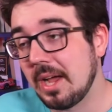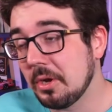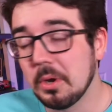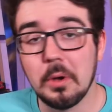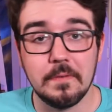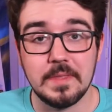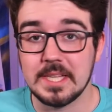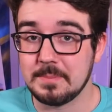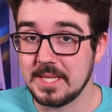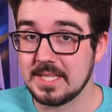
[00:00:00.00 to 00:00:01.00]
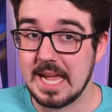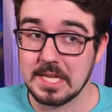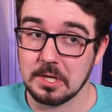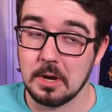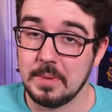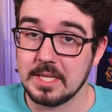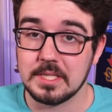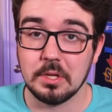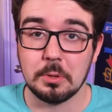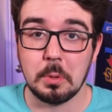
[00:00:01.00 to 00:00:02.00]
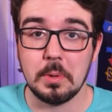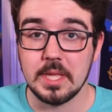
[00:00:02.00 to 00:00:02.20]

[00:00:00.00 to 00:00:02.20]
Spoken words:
I don't know if this means NASCAR may still throw